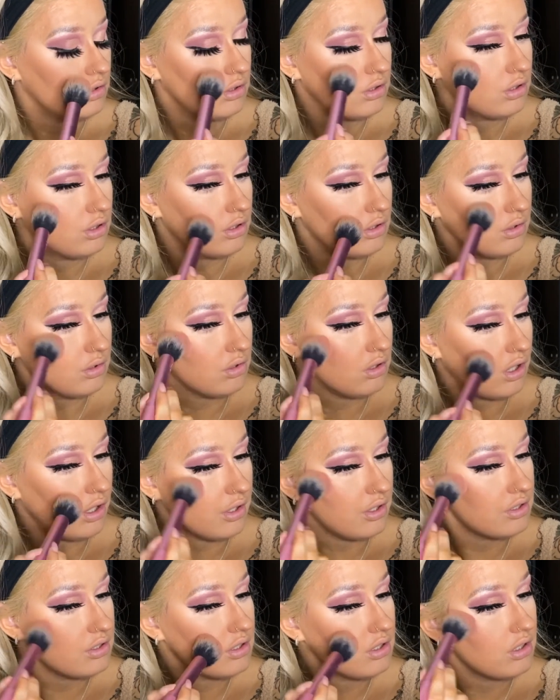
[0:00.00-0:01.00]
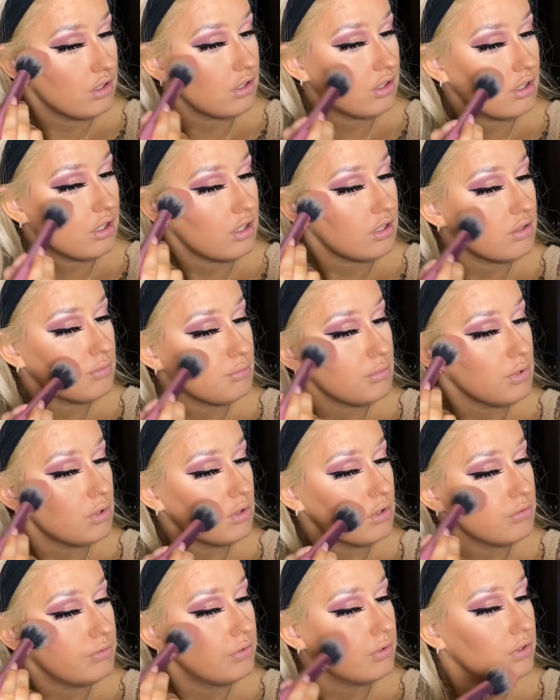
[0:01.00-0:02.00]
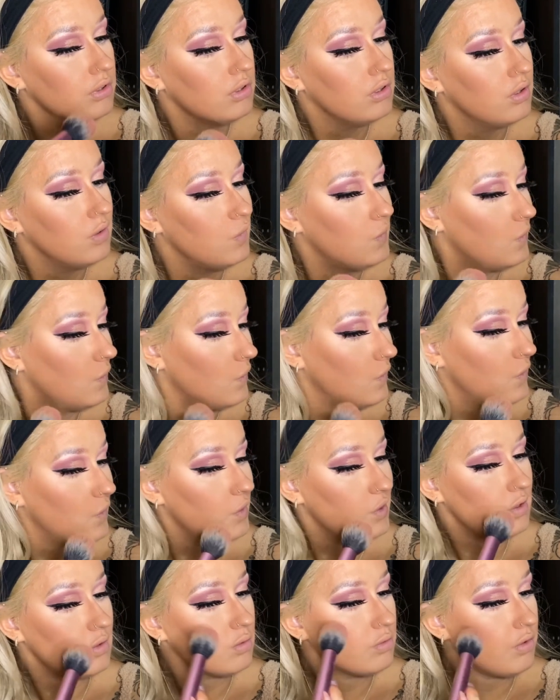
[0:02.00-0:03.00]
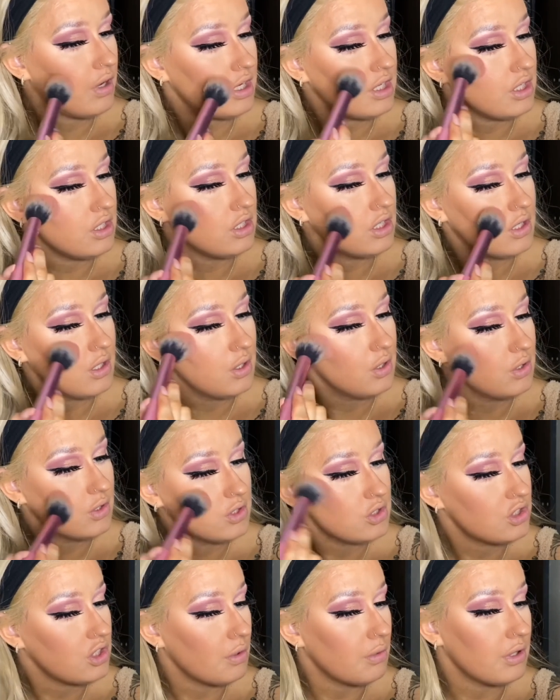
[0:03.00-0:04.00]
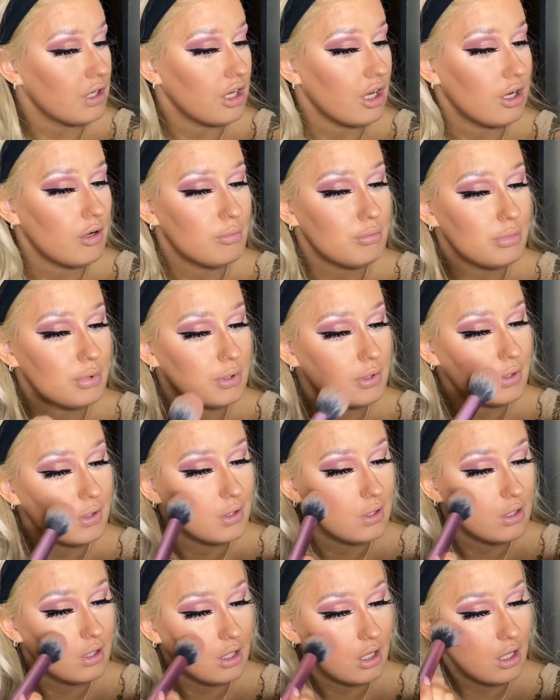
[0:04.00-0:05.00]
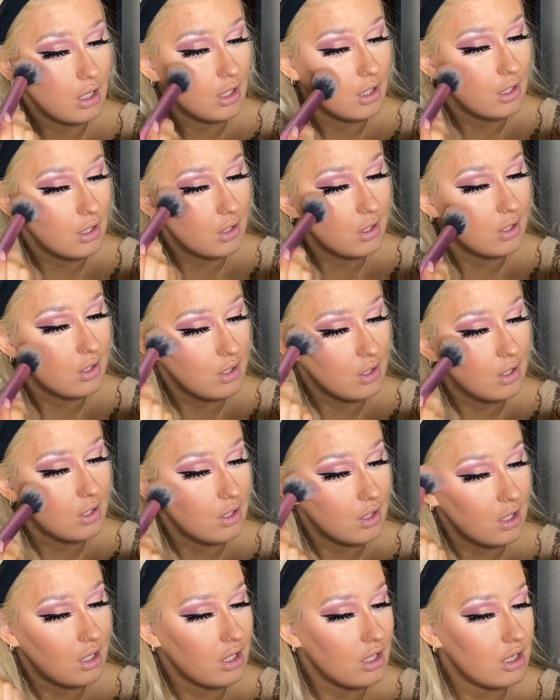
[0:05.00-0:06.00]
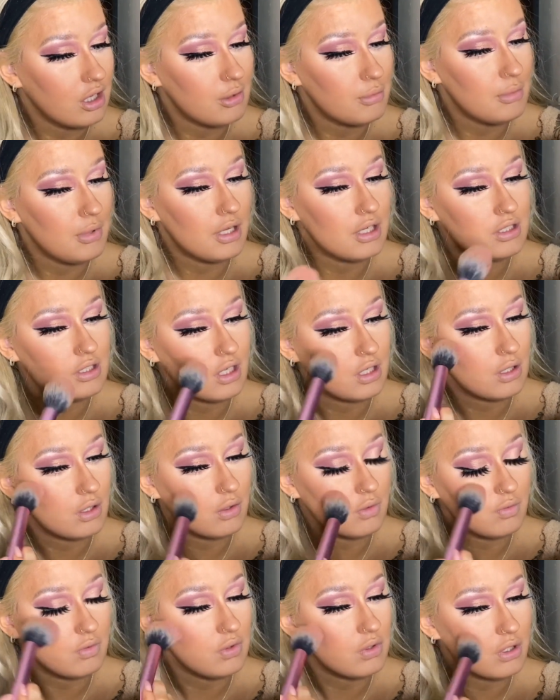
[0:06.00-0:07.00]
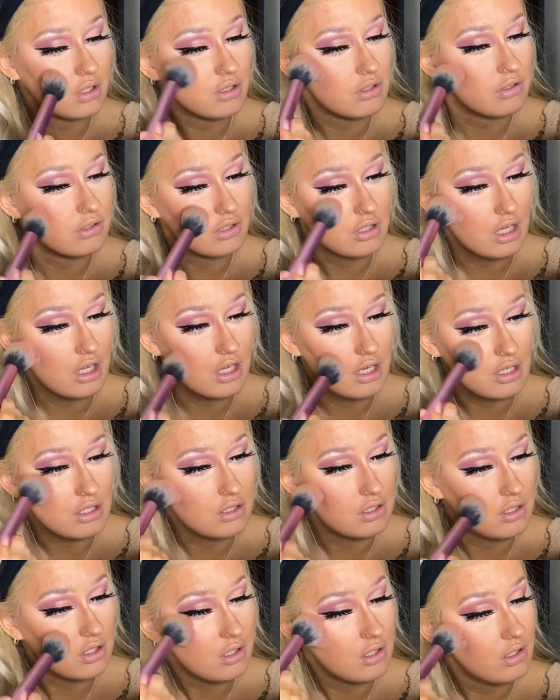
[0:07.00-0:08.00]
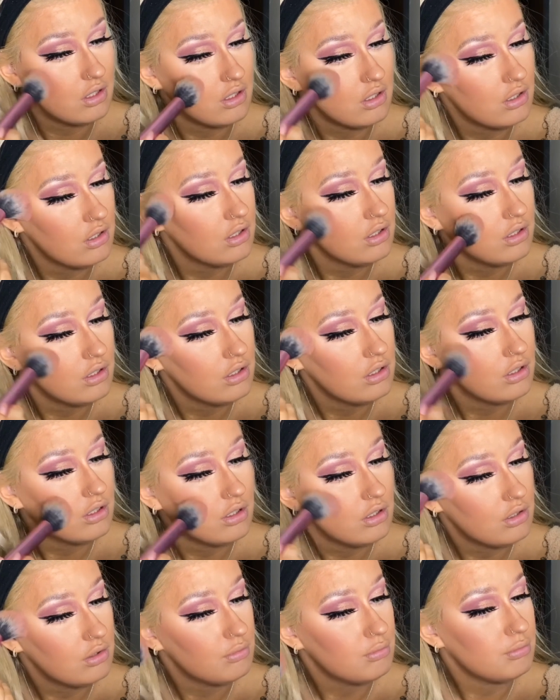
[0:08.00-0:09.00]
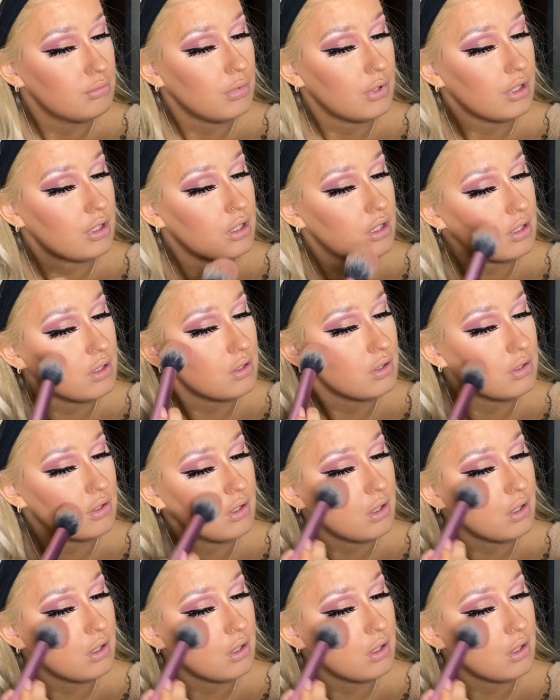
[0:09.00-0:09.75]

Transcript: Oh god, it's beautiful. It's already showing up a little bit. I don't know if you could see it, but it is